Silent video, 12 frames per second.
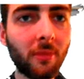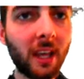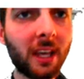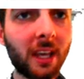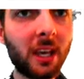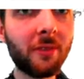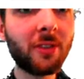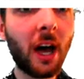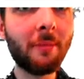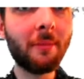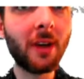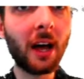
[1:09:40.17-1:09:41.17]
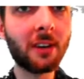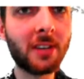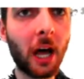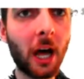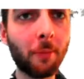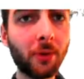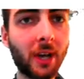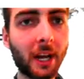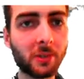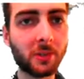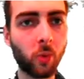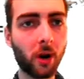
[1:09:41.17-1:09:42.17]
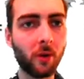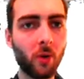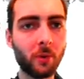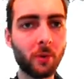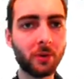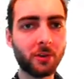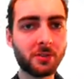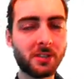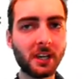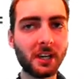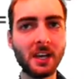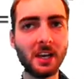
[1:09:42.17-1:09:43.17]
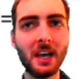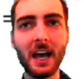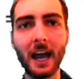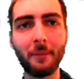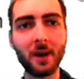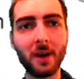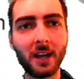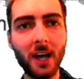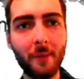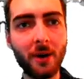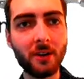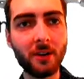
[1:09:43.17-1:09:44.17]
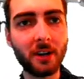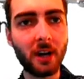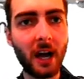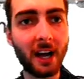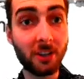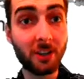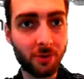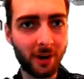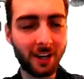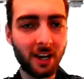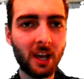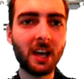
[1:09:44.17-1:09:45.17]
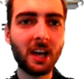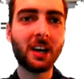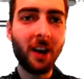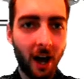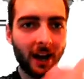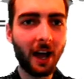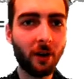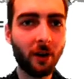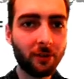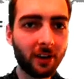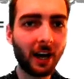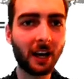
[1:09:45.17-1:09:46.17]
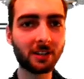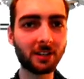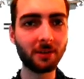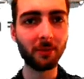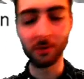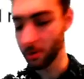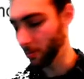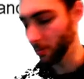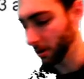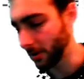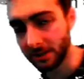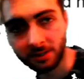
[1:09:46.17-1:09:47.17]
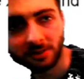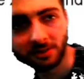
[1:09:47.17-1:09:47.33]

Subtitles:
give time to help you guys one-on-one with those things. And I'm going to cut out some of those homework questions.